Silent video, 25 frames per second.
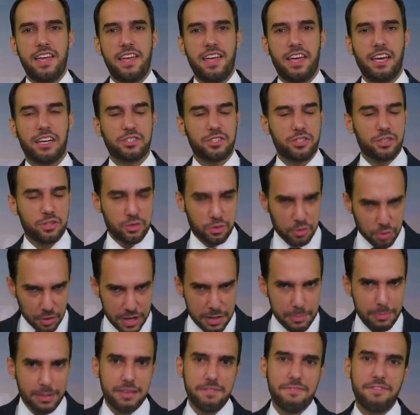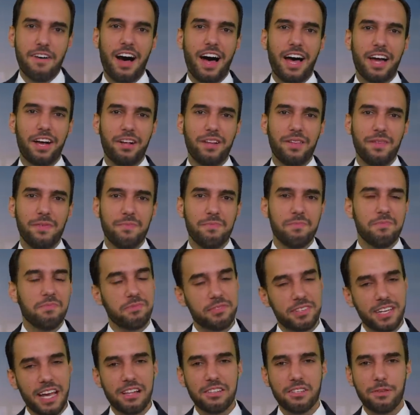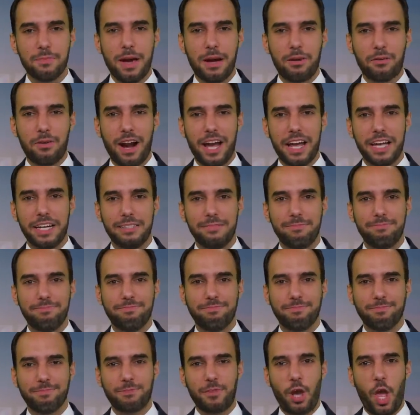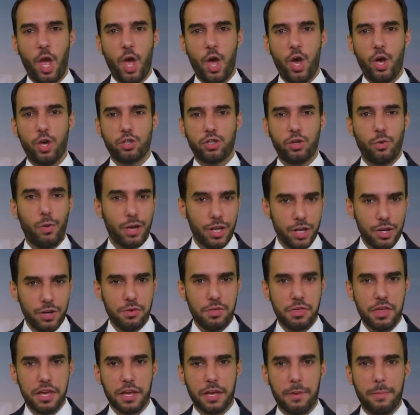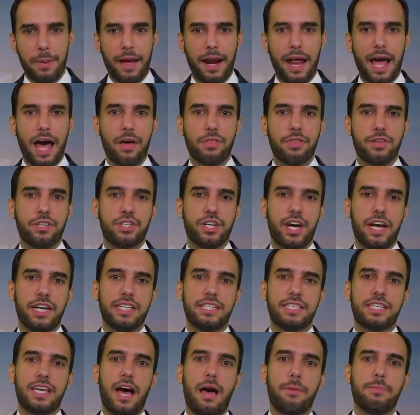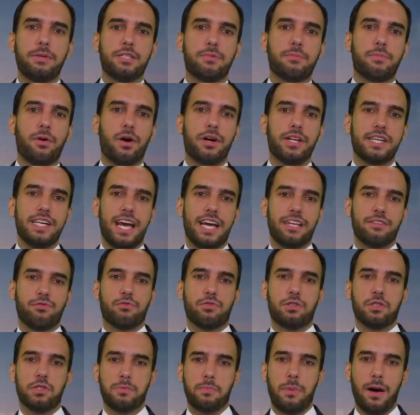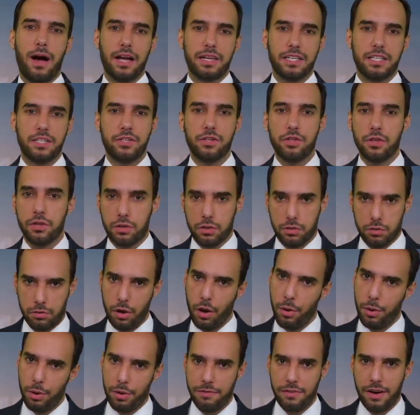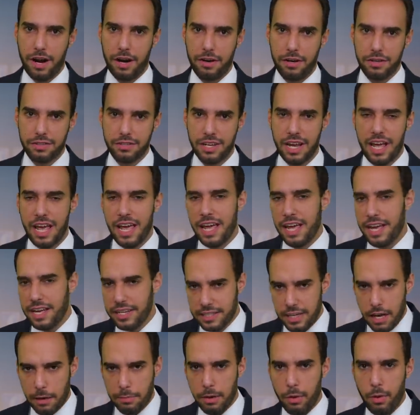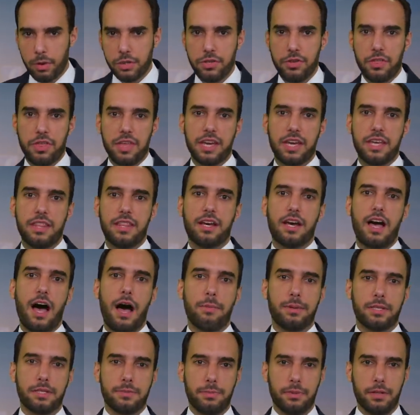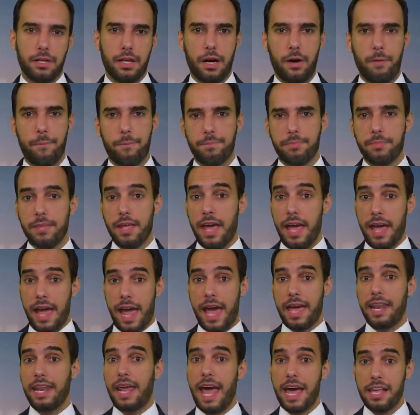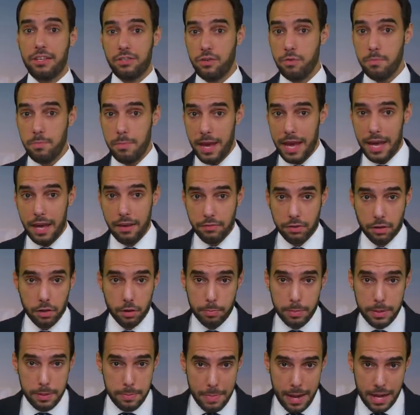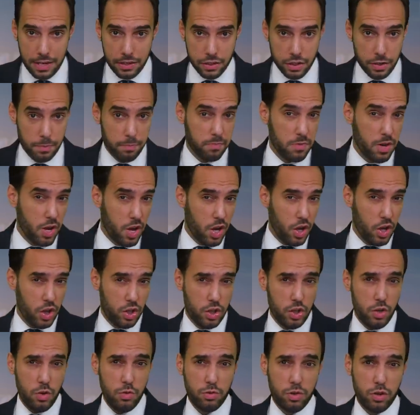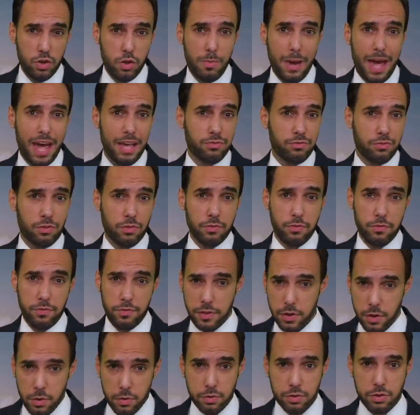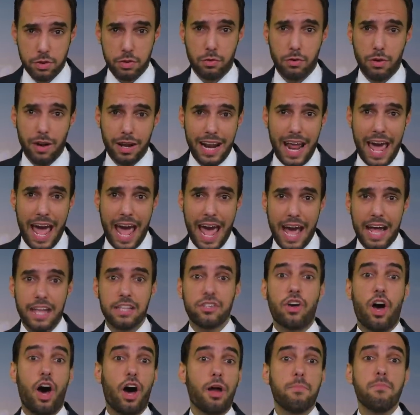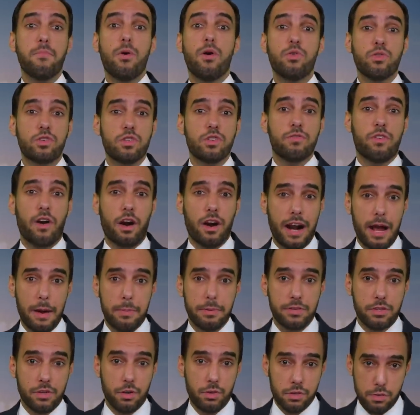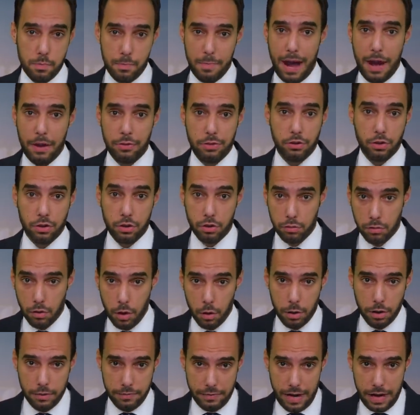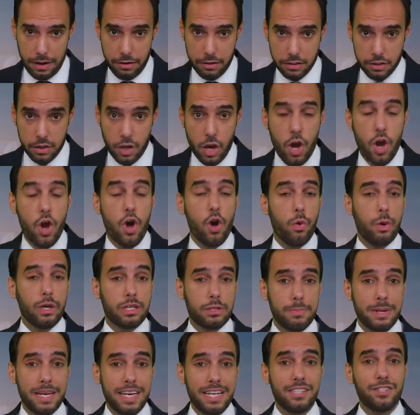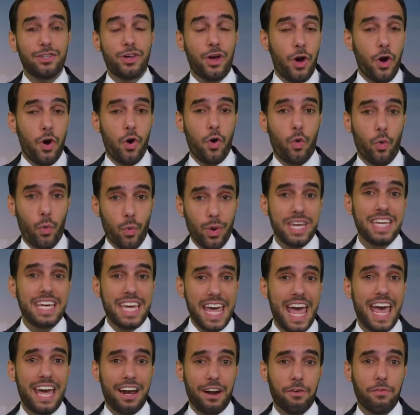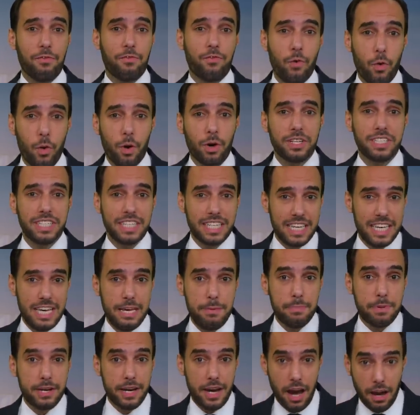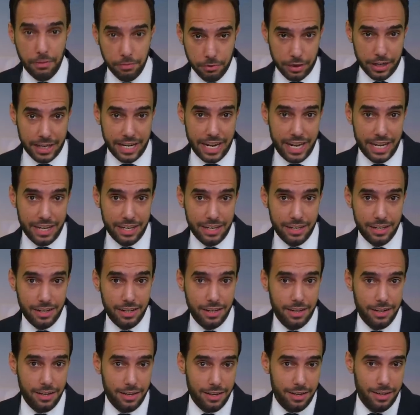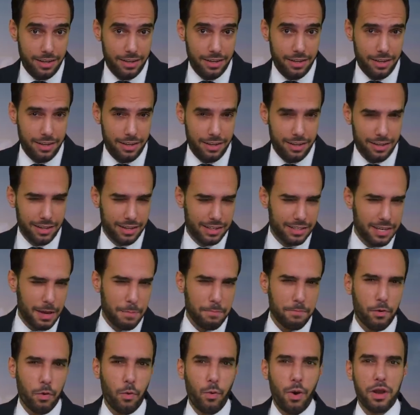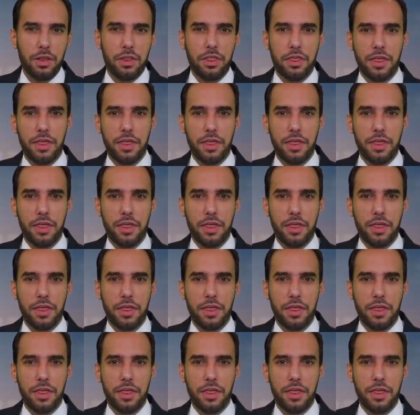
Extremely vile? Sounds about right. So what do you think about how the Chinese Communist Party has responded to the coronavirus? Tell me what you think in the comments below. And as you may have heard me mention, YouTube has refused to run ads on most of our episodes about the coronavirus, which means we can't afford to keep covering it. Except for one